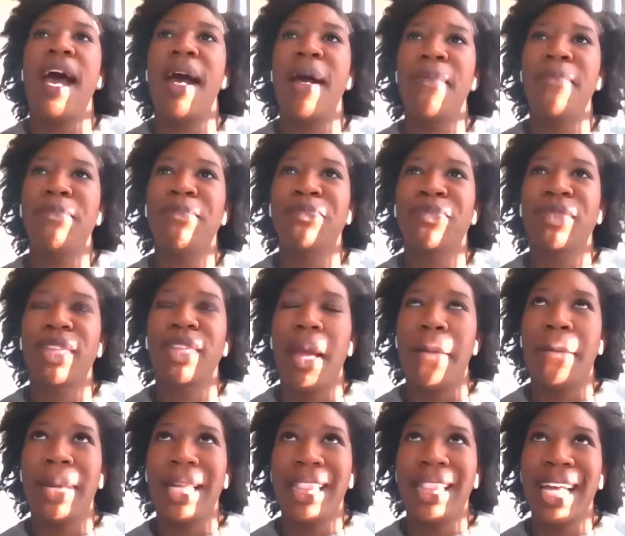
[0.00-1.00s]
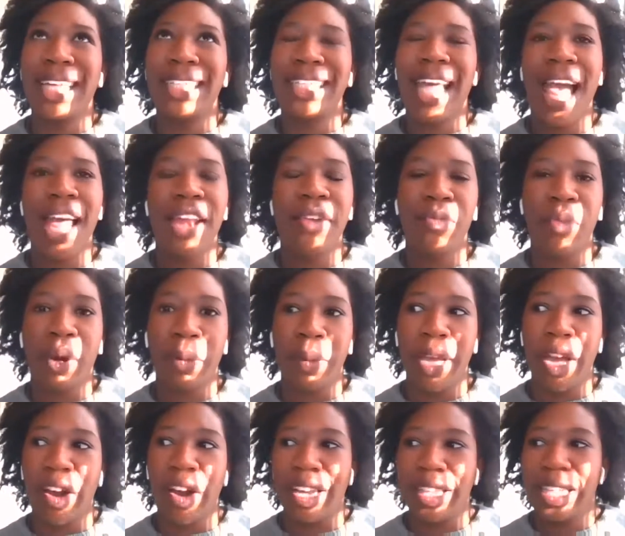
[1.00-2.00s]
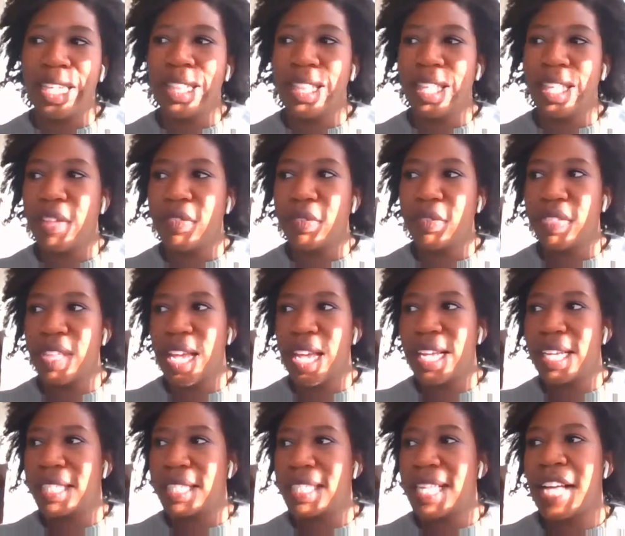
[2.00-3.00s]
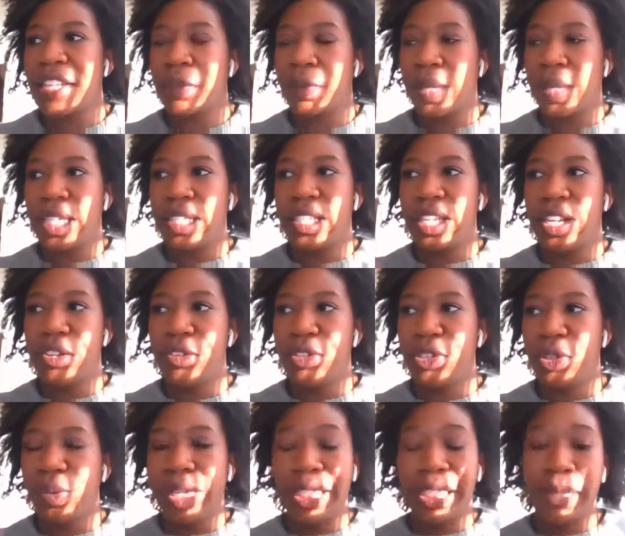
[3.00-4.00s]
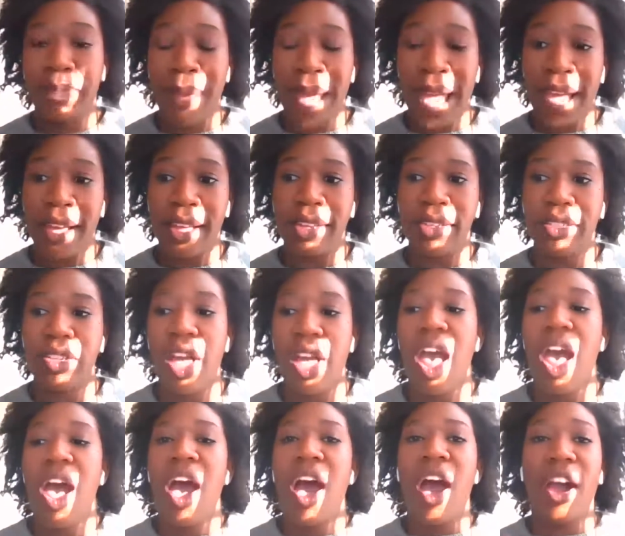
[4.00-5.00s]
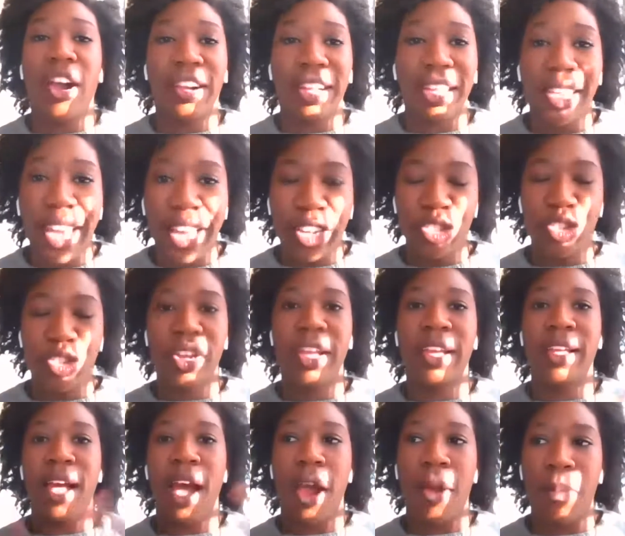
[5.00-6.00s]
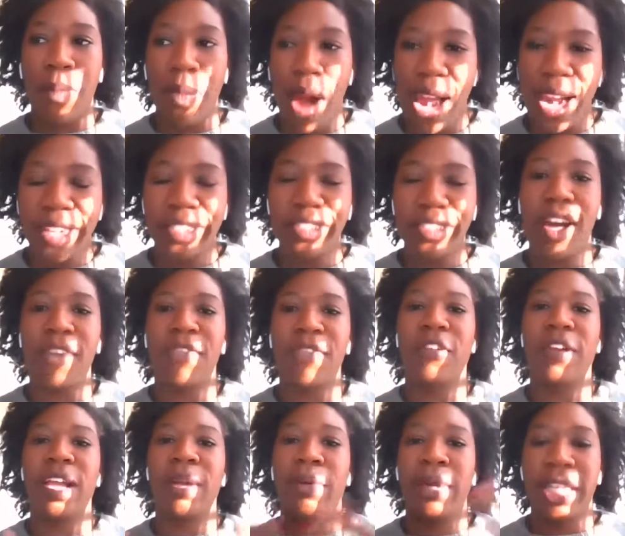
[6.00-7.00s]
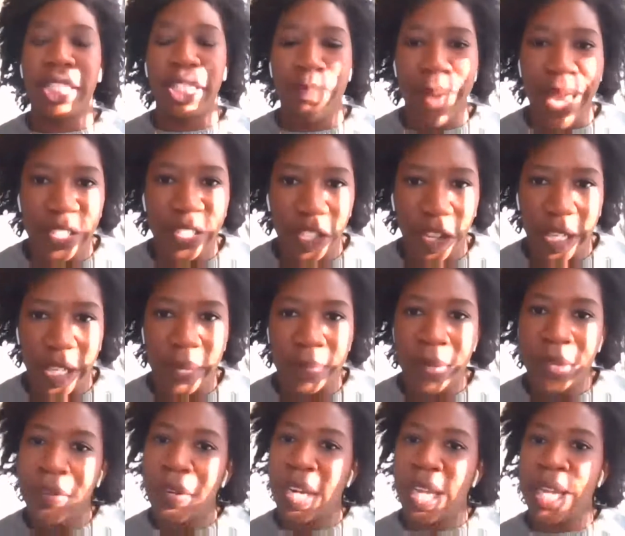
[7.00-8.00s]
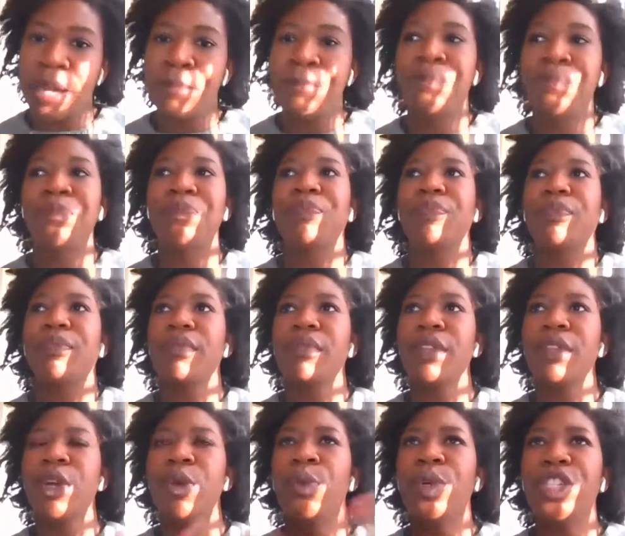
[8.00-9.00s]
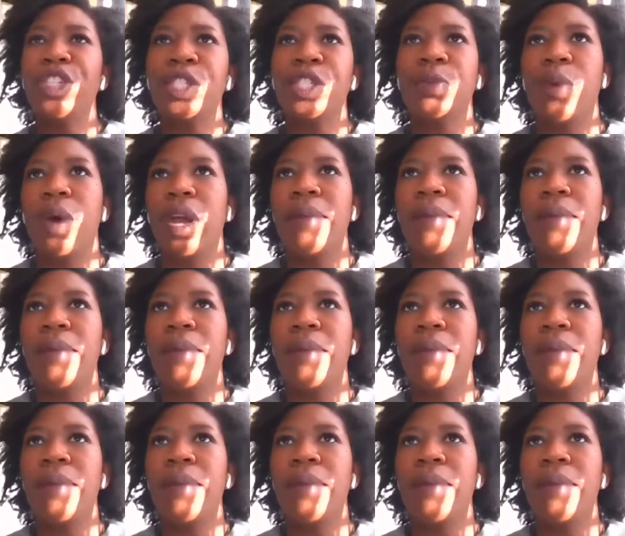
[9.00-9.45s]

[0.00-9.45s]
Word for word: Um, but that's kind of where we are. I think the other thing is as we continue to expand our collection, our product offering, we expand our community, we just